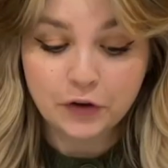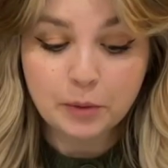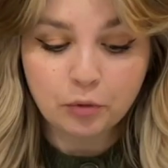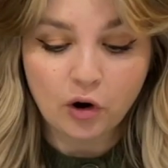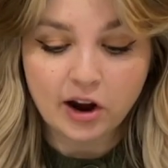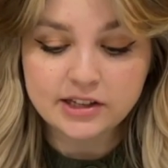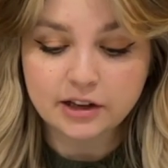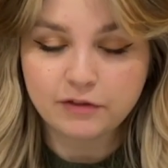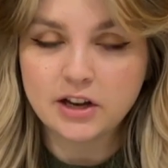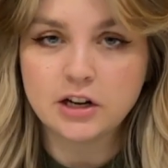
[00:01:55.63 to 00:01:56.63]
the
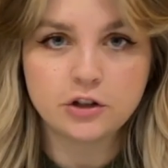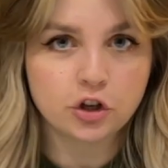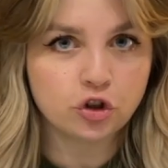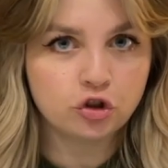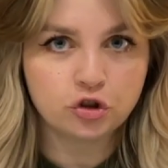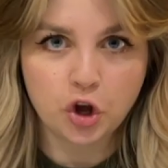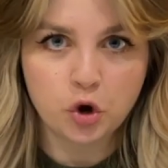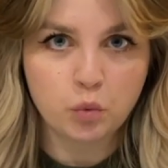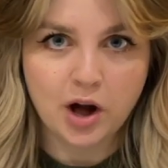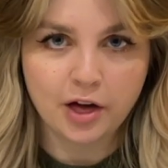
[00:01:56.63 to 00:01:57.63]
price, I think these are
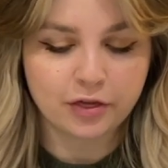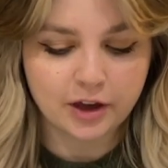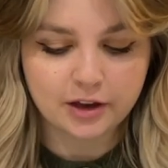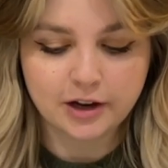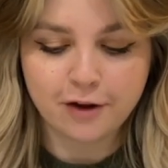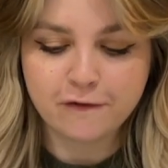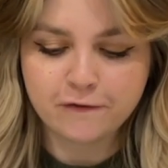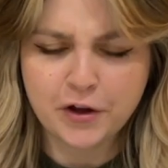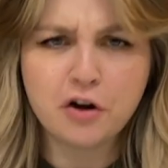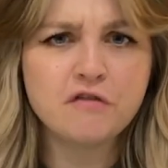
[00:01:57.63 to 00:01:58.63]
so worth it. They
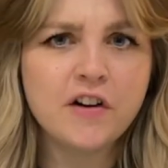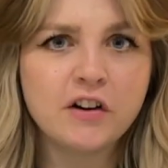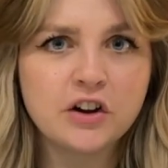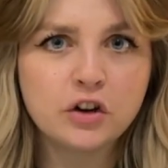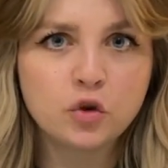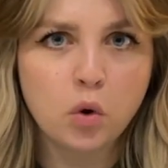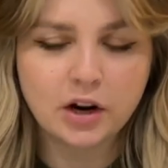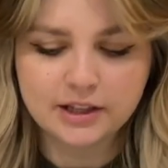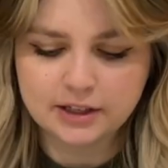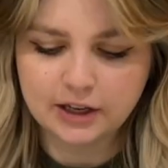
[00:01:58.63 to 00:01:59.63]
feel very good
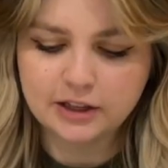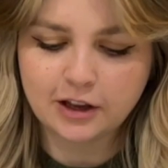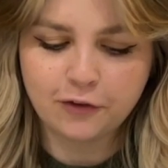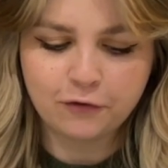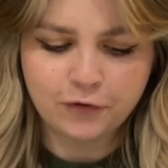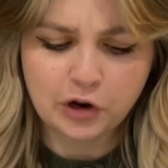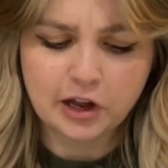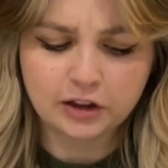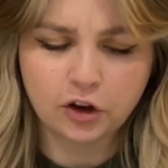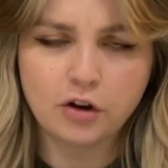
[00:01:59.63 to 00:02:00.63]
quality. They feel
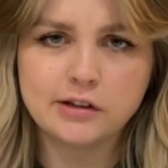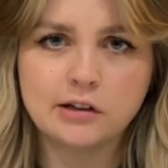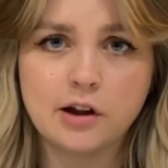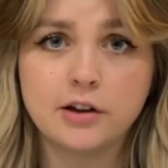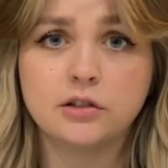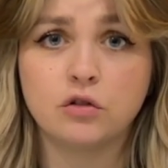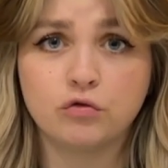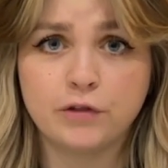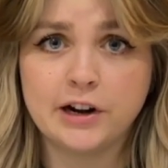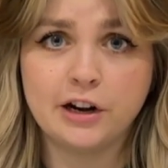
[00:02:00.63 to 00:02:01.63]
like they're going to last
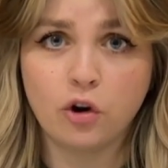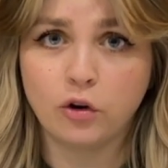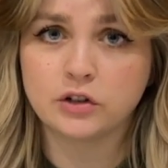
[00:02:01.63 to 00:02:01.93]
a really long